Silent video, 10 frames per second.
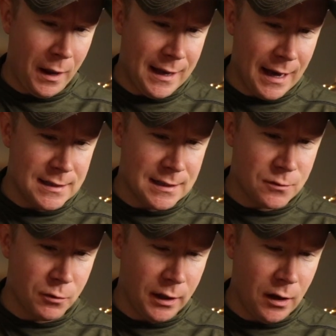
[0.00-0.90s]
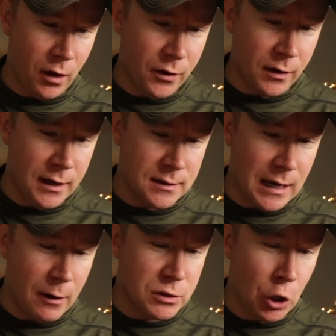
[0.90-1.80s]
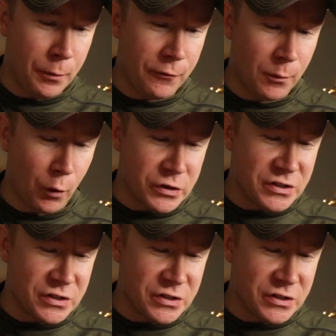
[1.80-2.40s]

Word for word: my God, is this really all there is? I was hoping for more